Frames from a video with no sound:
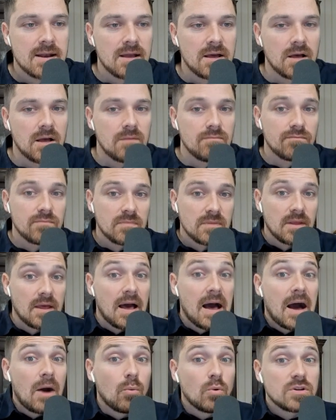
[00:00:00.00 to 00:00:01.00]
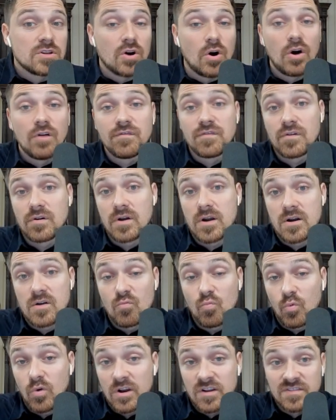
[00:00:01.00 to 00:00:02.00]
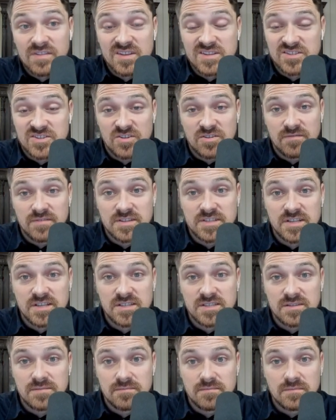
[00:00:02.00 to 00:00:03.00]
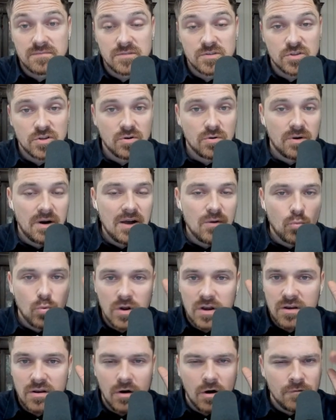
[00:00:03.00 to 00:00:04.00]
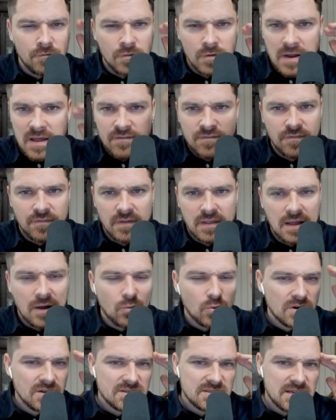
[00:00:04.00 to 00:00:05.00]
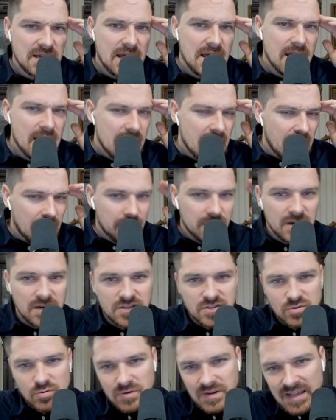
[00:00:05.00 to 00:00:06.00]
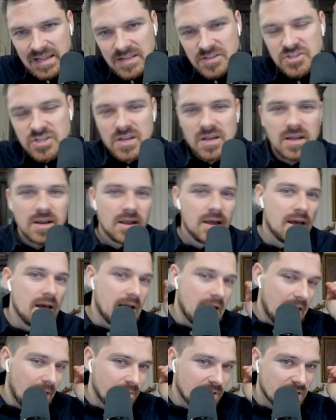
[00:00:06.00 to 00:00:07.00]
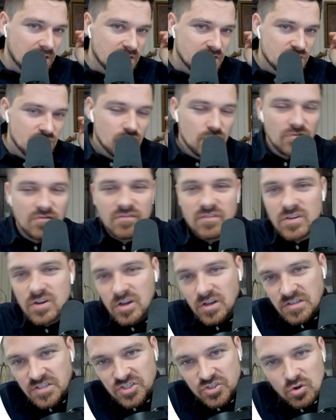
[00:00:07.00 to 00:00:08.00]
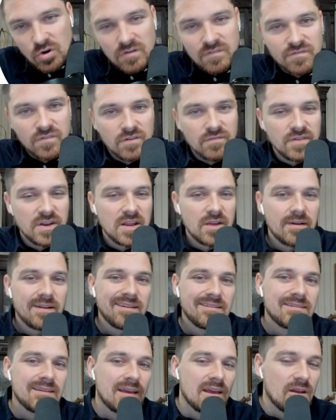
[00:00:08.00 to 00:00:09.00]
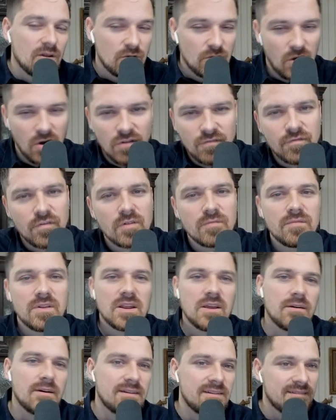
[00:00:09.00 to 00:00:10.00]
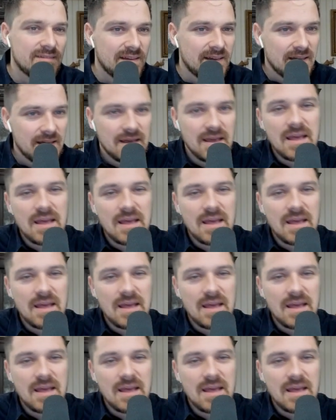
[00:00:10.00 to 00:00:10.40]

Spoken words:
I would offer her one of the services. So I wouldn't offer everything. I wouldn't say I'm going to do lead gen, I'm going to do short form video editing, long form video editing,